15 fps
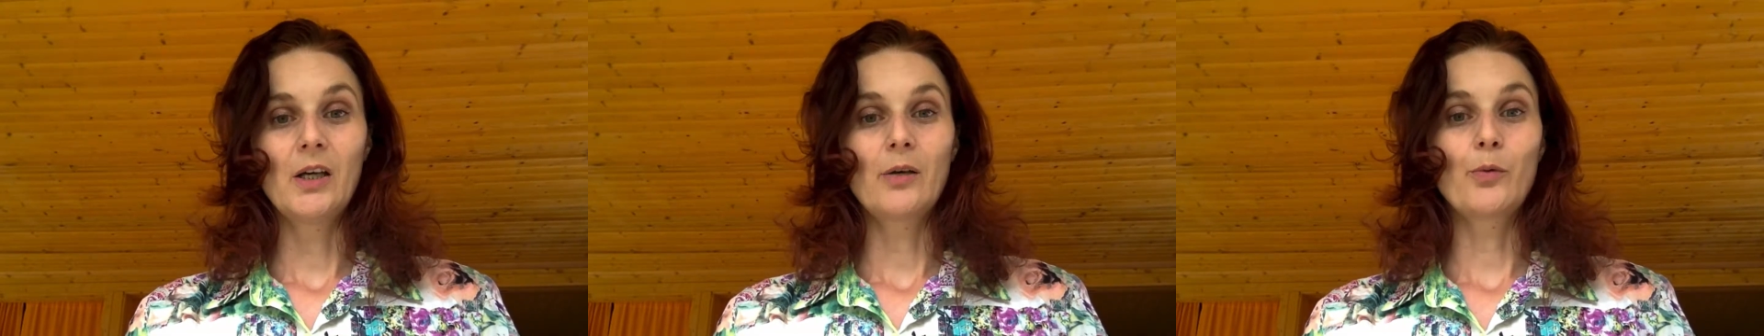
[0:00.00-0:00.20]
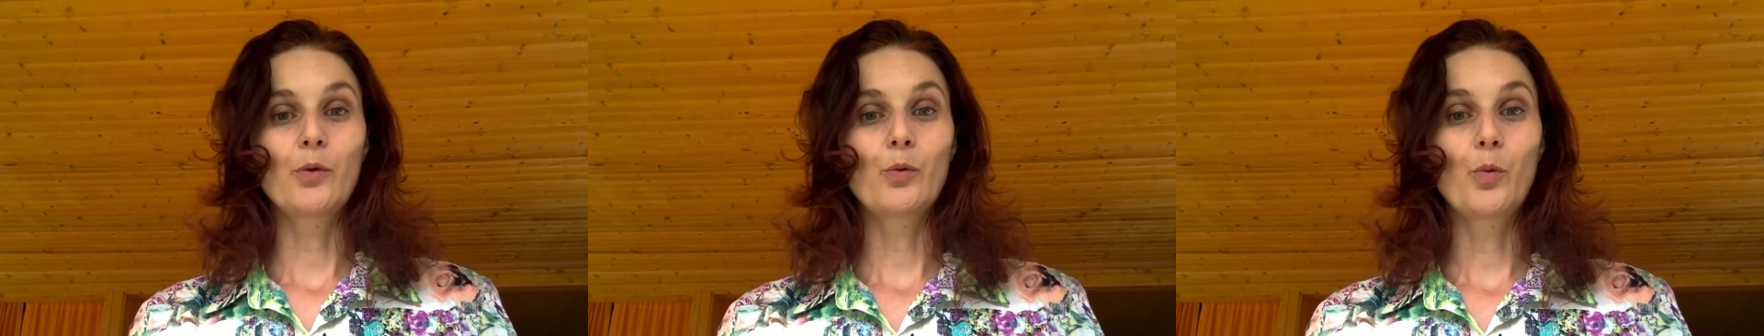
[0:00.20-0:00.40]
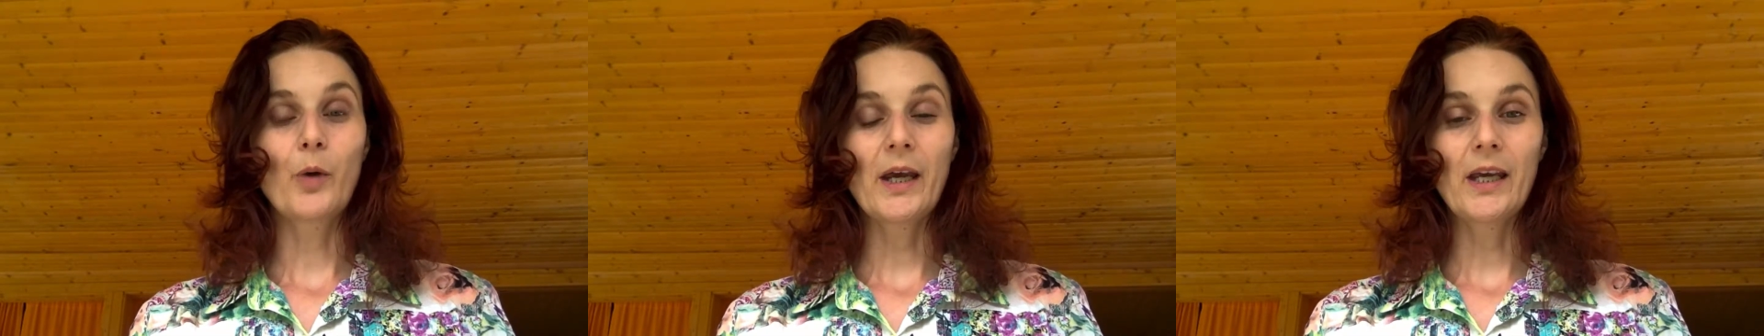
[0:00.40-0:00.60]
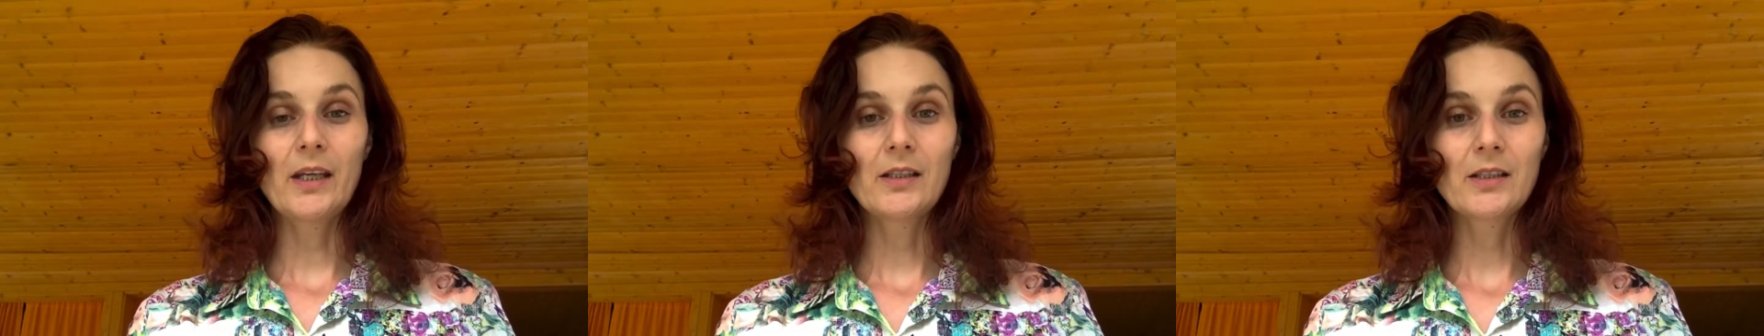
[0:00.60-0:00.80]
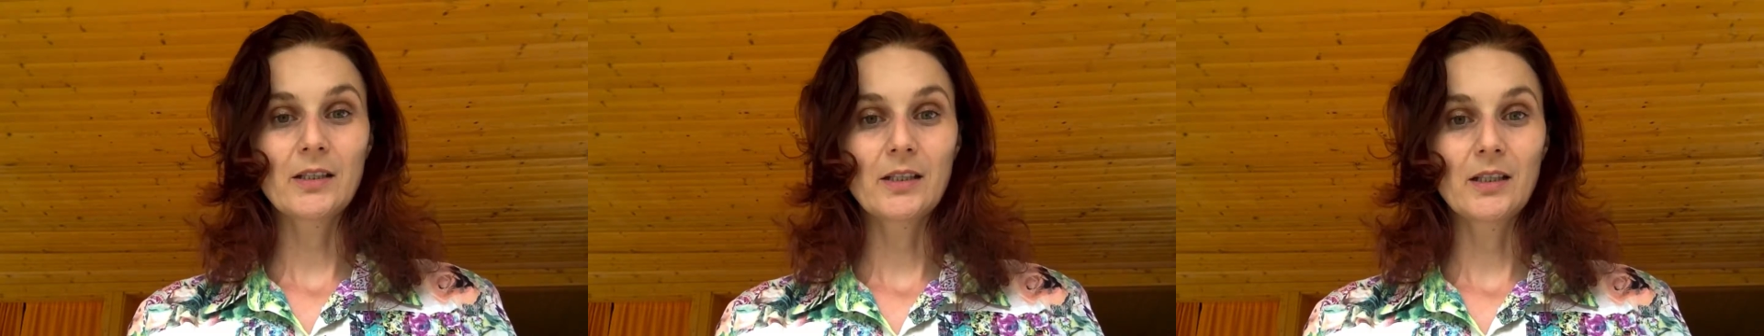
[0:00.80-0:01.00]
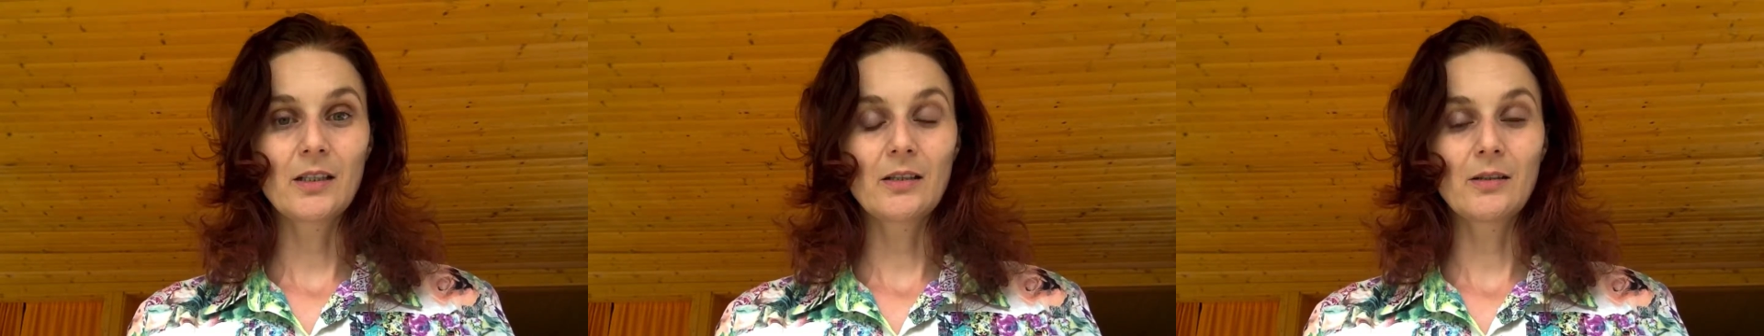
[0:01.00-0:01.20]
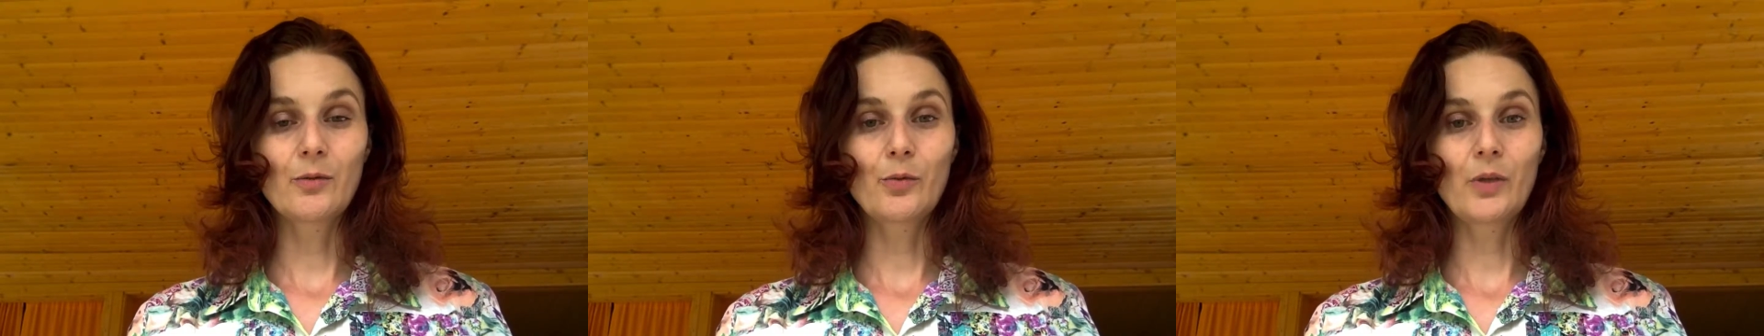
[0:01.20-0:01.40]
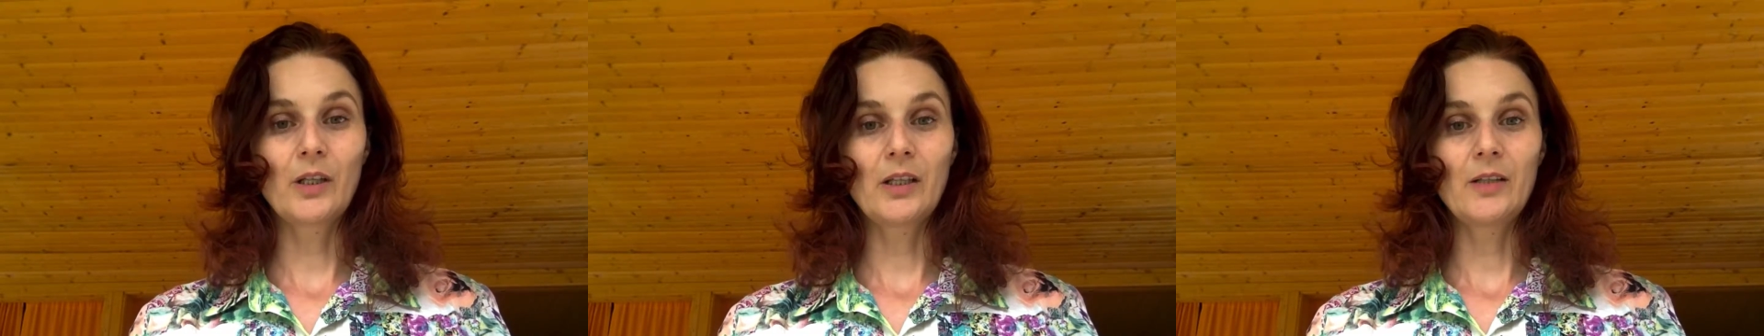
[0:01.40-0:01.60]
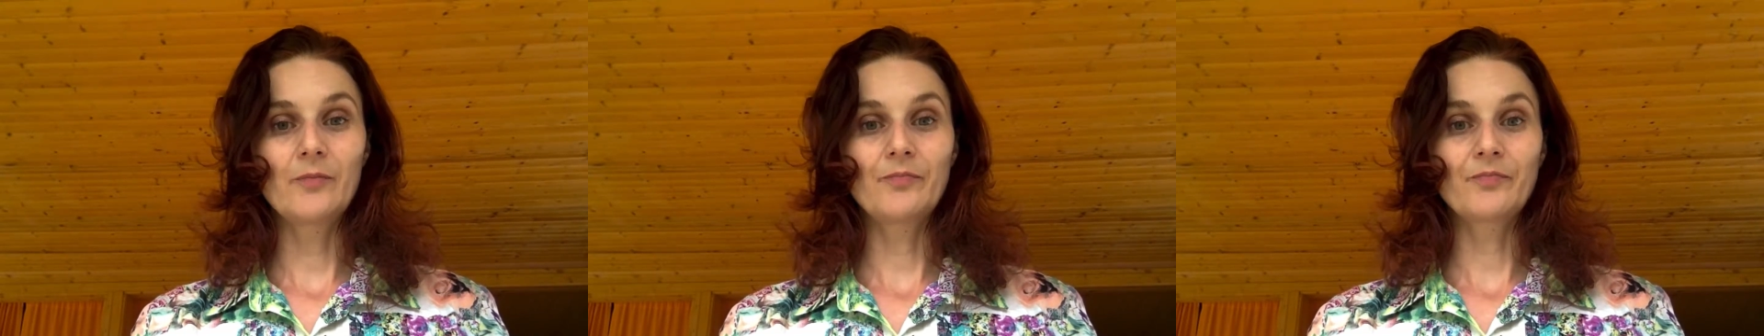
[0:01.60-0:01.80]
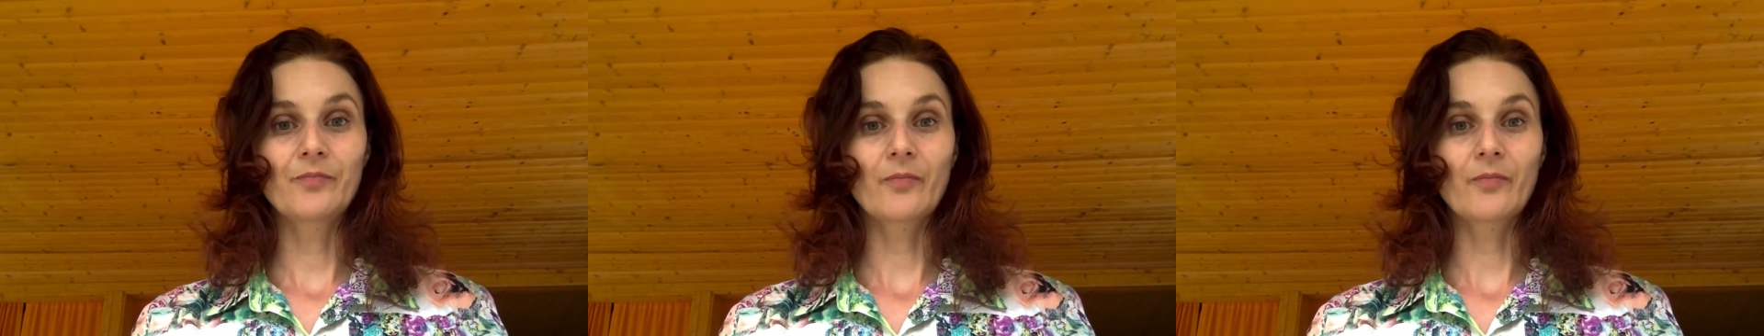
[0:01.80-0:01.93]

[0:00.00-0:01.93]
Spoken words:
We wait till we